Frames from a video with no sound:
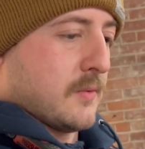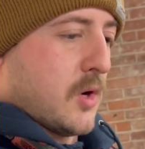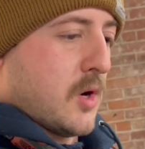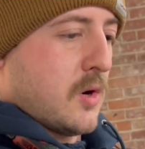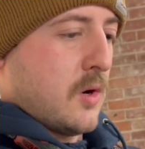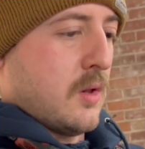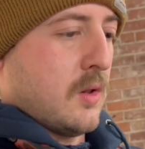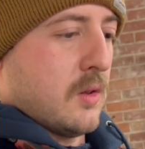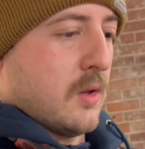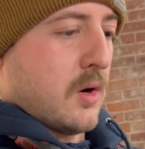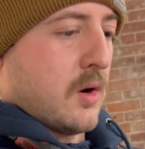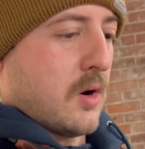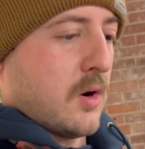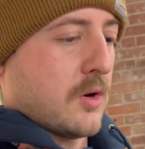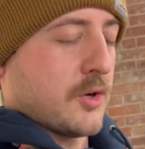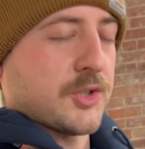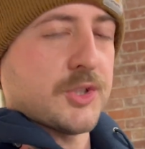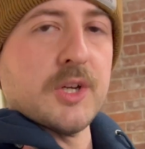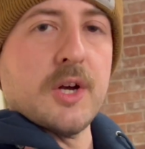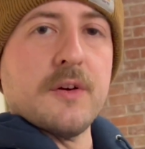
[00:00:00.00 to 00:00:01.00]
all
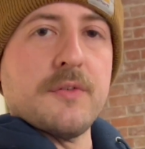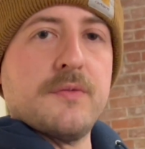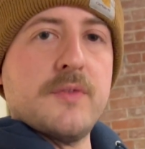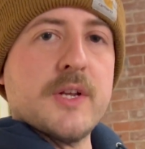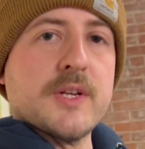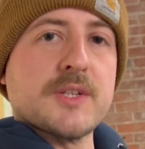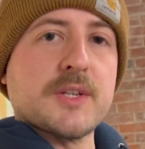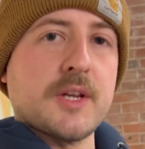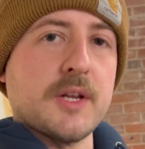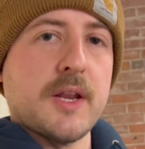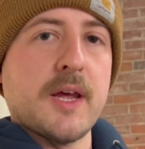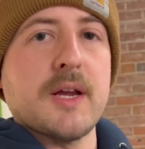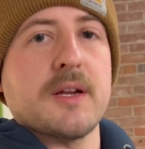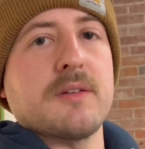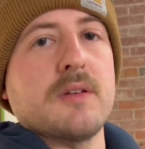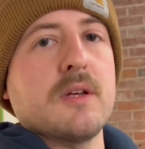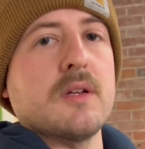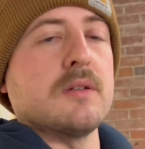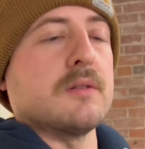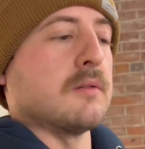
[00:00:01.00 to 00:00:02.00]
our stuff
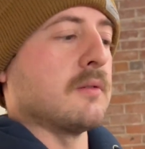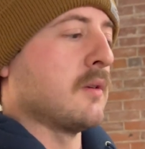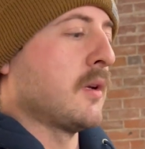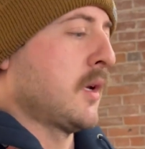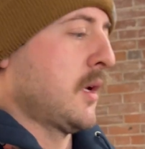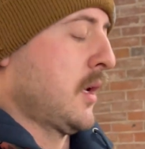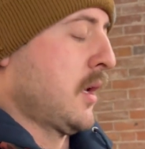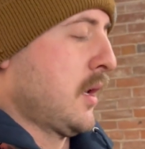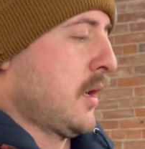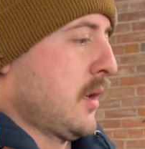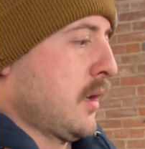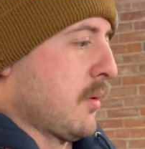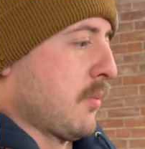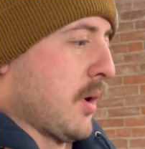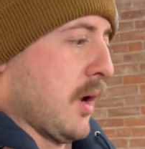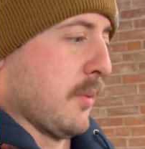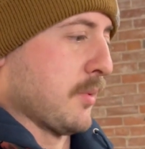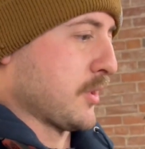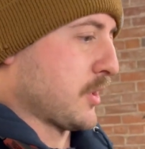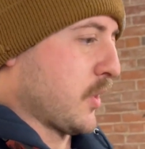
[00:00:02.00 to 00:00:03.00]
disconnected, and
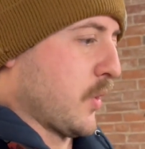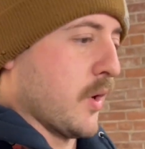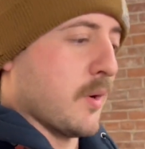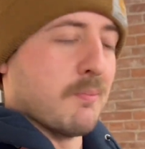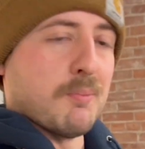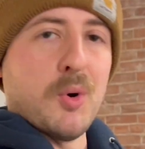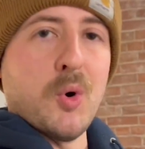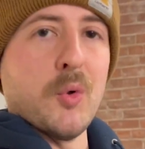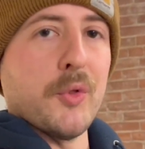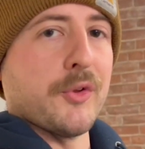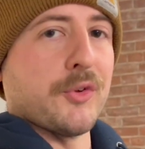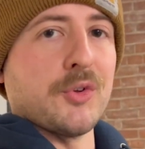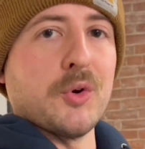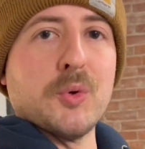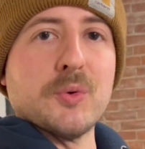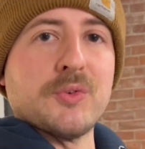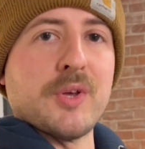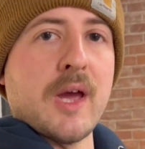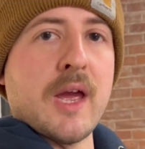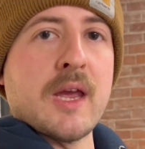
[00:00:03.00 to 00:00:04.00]
I'll just go ahead and pull this
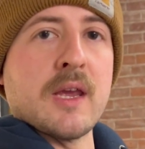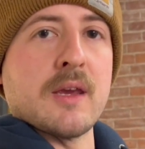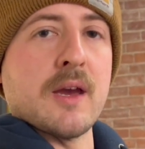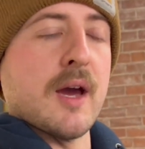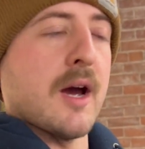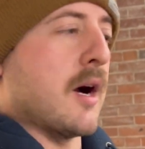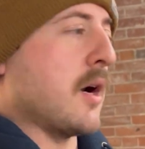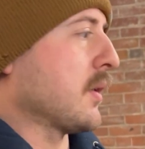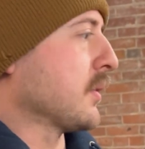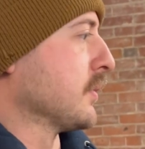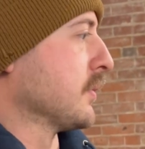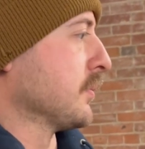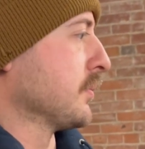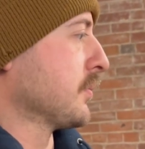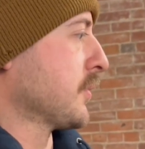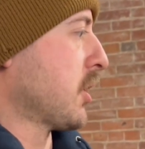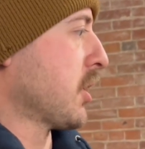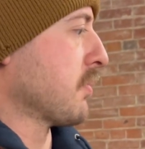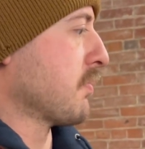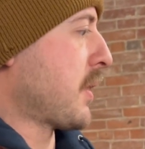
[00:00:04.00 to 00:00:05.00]
old tank out and
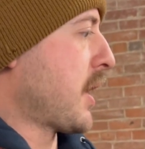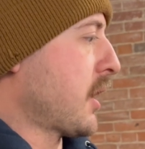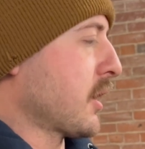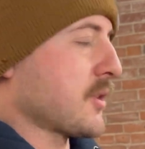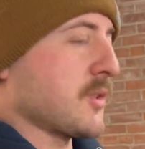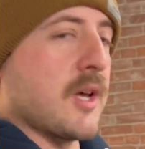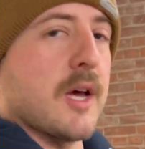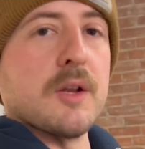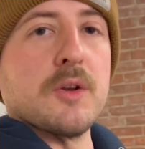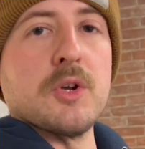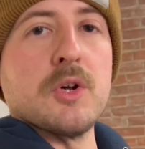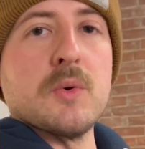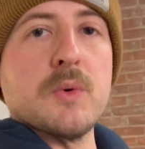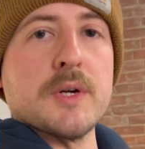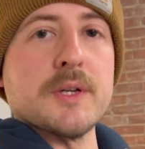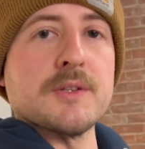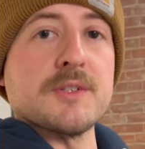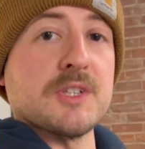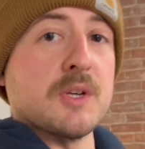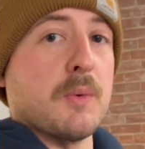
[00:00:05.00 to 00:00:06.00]
unbox that new
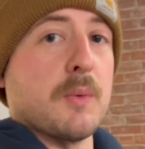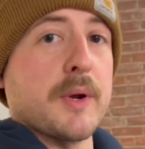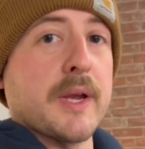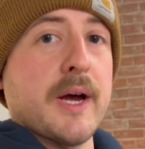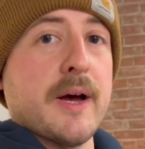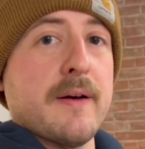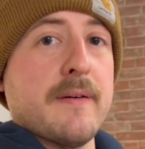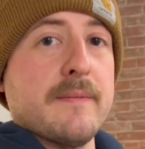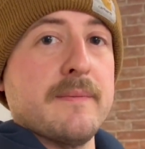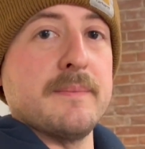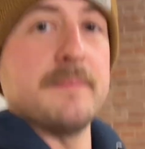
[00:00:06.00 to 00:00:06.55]
one and see what we got.